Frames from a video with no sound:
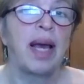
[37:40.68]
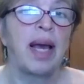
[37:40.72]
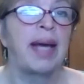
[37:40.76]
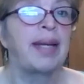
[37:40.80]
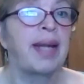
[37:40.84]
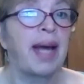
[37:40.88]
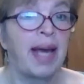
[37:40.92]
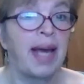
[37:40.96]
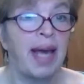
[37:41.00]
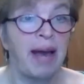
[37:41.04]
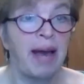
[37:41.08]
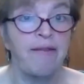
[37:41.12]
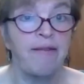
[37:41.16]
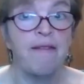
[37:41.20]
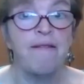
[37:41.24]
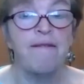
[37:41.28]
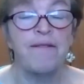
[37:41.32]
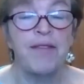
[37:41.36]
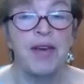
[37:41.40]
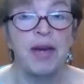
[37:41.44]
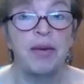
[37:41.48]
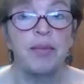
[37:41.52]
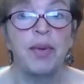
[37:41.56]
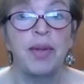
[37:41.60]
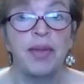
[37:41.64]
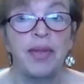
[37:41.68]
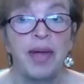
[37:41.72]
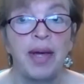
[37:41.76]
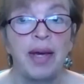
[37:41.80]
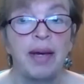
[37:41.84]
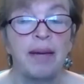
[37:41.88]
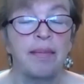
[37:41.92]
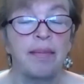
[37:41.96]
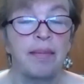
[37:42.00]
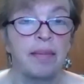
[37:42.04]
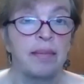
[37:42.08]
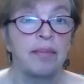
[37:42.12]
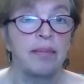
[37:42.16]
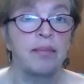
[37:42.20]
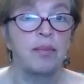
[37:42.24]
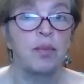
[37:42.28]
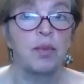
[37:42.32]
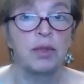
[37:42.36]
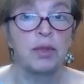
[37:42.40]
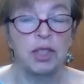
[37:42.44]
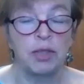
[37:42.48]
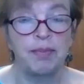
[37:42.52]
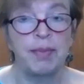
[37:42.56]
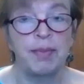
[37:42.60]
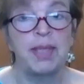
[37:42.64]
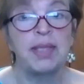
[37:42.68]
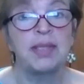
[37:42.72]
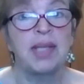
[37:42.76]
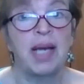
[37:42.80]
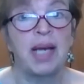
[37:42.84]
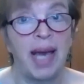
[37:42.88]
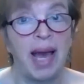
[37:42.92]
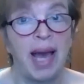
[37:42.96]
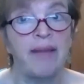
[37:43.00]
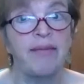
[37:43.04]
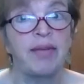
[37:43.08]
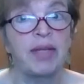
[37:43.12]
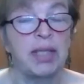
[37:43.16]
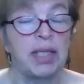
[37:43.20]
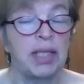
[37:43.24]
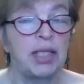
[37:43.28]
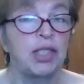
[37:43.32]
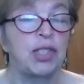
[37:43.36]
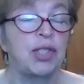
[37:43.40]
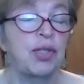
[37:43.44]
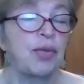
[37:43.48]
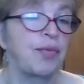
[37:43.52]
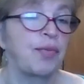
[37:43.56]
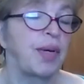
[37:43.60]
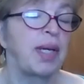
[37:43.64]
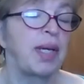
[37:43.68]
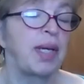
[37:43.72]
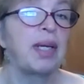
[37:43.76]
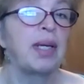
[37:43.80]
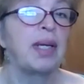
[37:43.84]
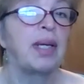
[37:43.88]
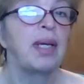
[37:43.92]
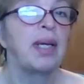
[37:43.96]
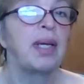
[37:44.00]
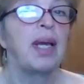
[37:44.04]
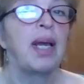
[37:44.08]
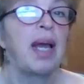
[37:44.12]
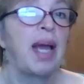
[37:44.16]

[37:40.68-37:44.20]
and I have a fit with him, which means I have at least three,